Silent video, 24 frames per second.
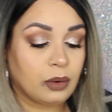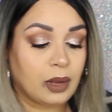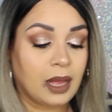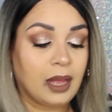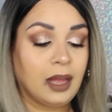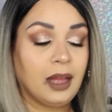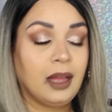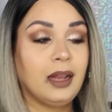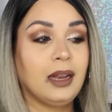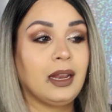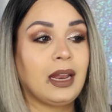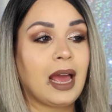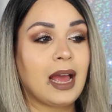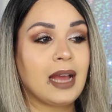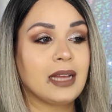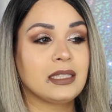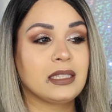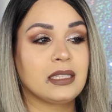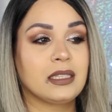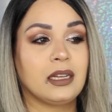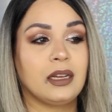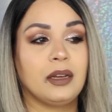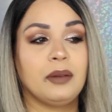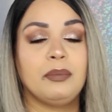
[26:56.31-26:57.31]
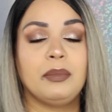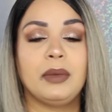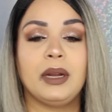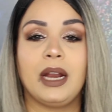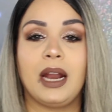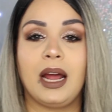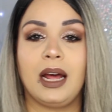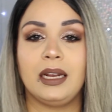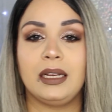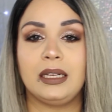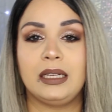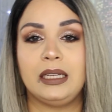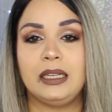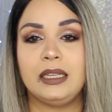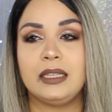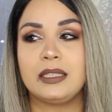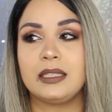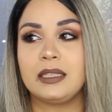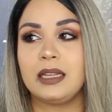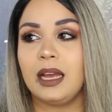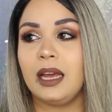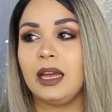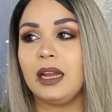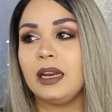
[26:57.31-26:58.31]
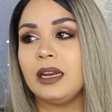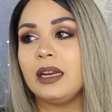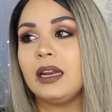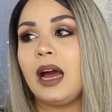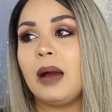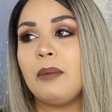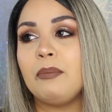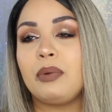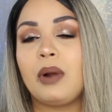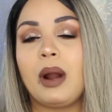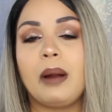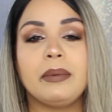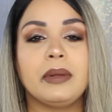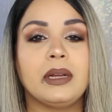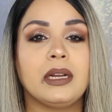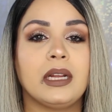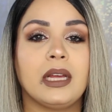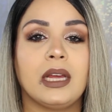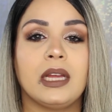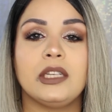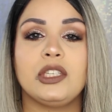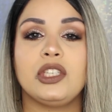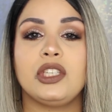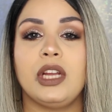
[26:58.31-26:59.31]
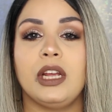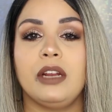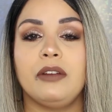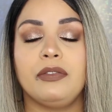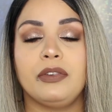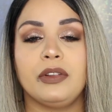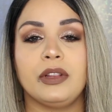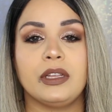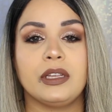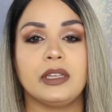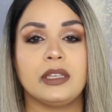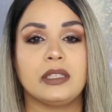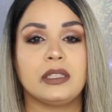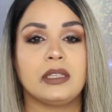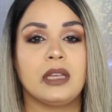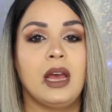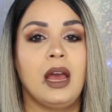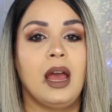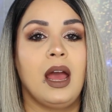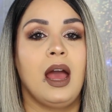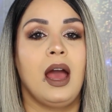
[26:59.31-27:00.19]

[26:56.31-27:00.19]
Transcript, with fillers: So, last but not least, and I'm probably gonna get shade for this,